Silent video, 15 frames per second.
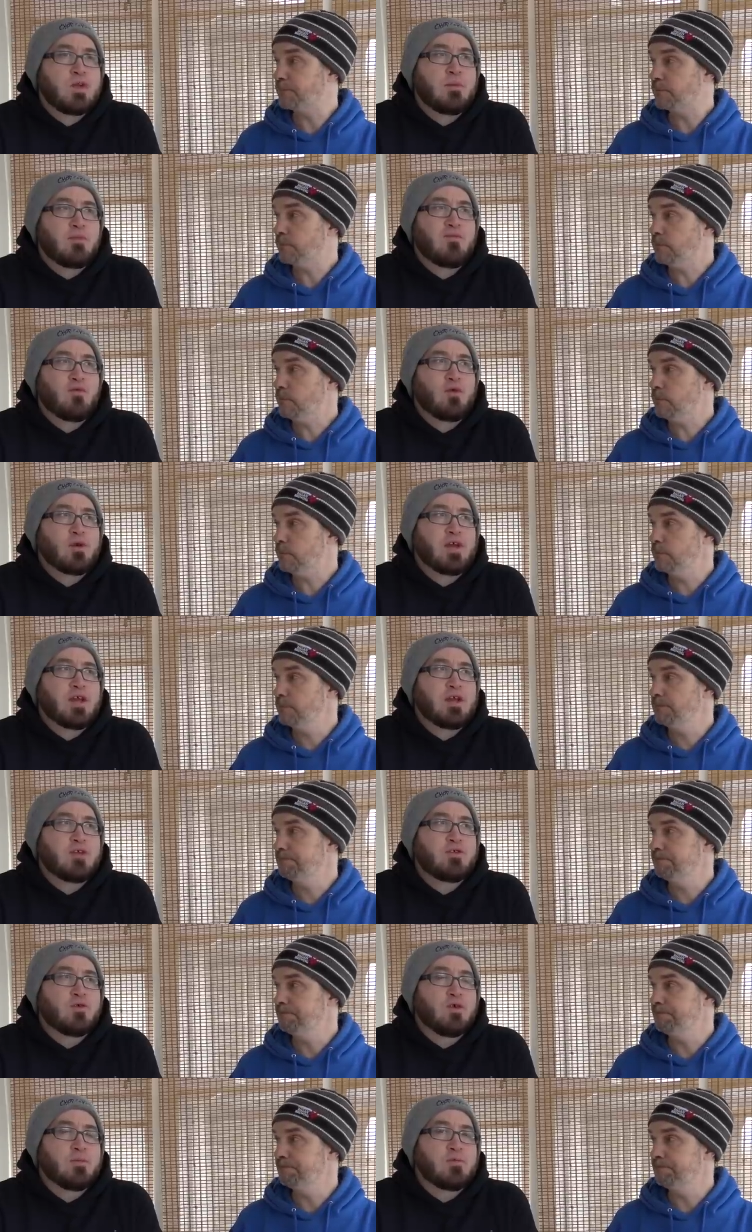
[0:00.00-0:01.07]
Speaker 1: Before we get
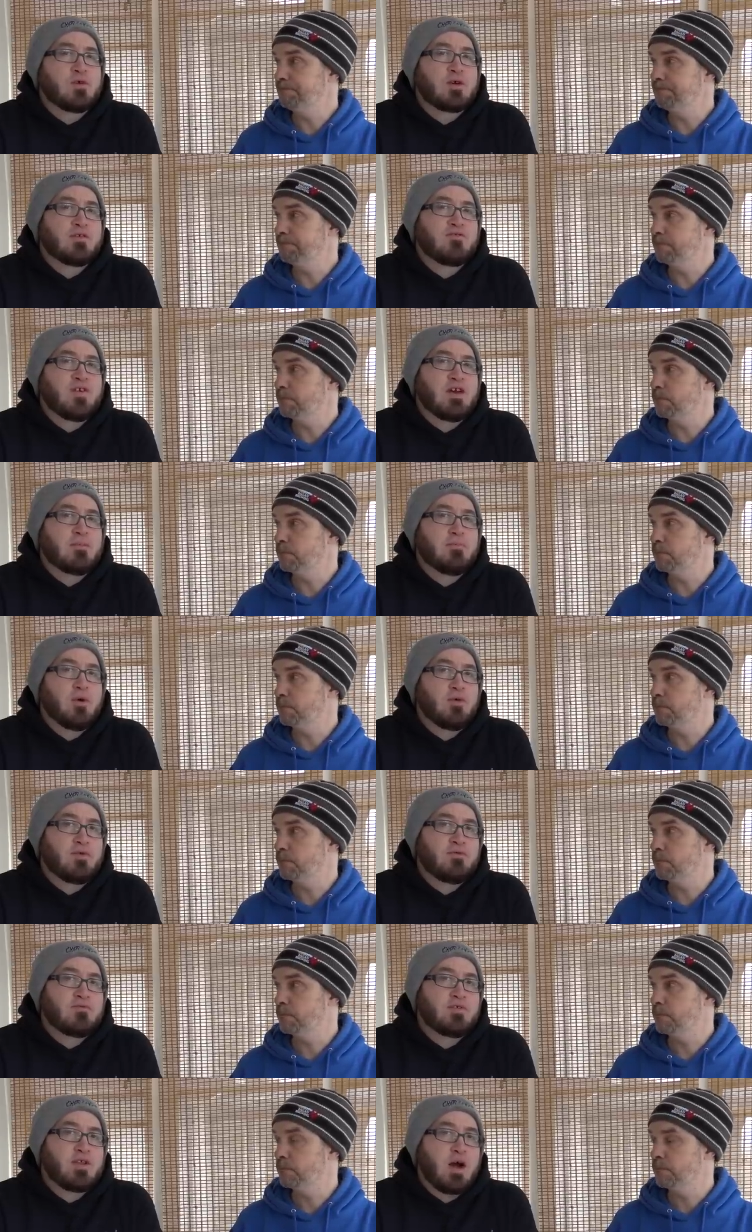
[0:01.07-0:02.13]
into them, you can find both
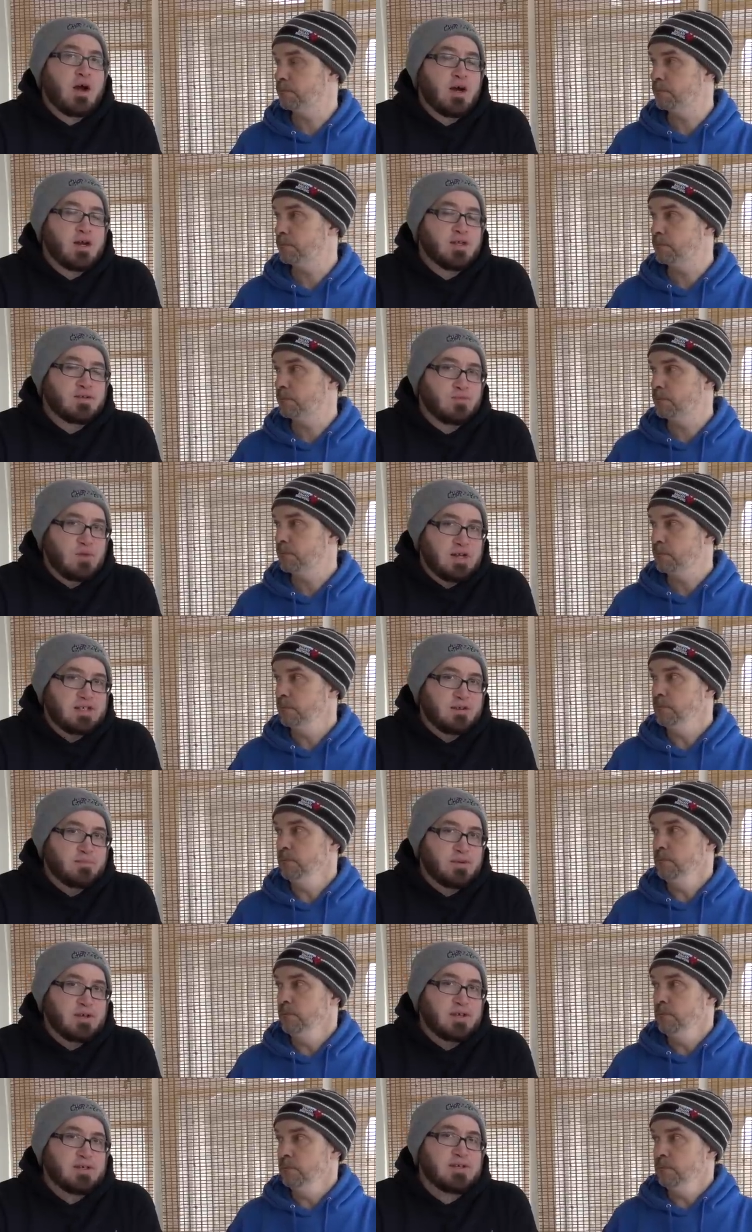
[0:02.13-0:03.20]
of Don's
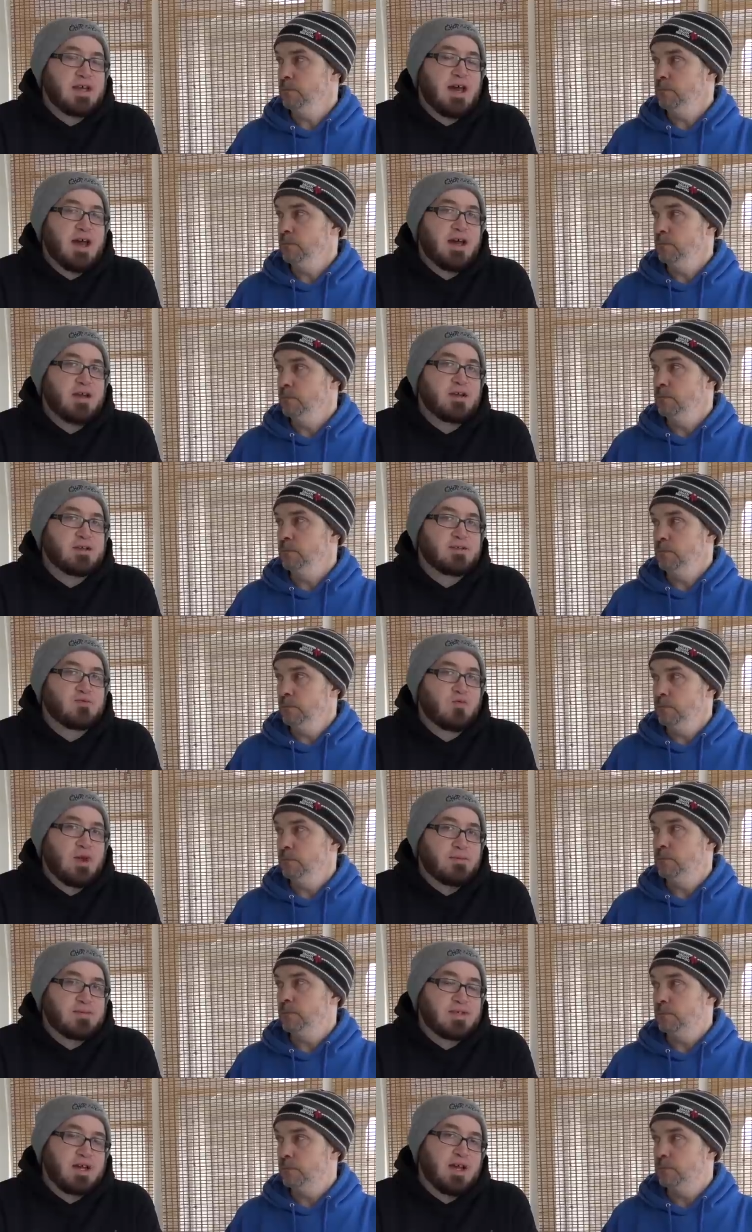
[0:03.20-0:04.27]
recipes at his
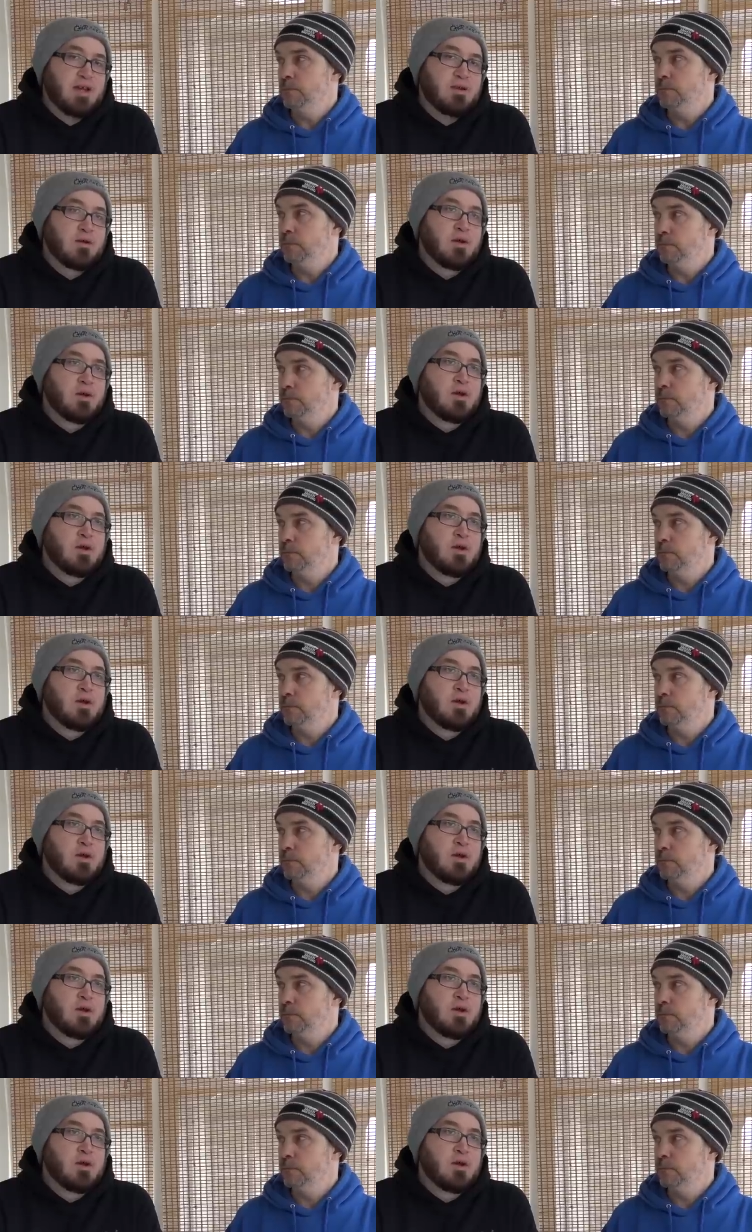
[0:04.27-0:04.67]
website,